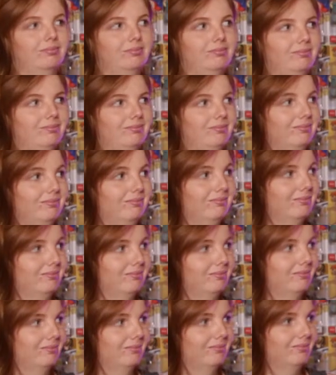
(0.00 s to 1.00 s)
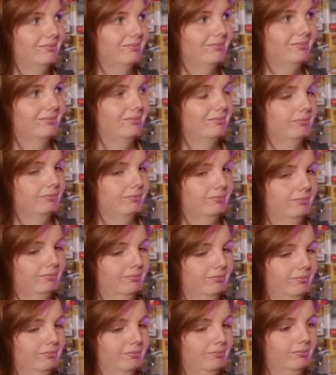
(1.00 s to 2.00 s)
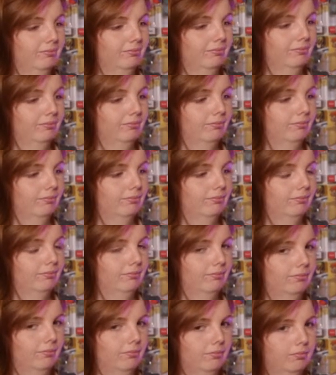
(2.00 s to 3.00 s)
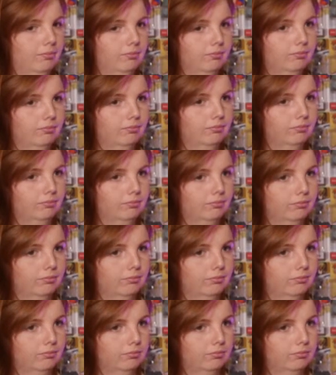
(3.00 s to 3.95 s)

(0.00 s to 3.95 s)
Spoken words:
The person shown says nothing.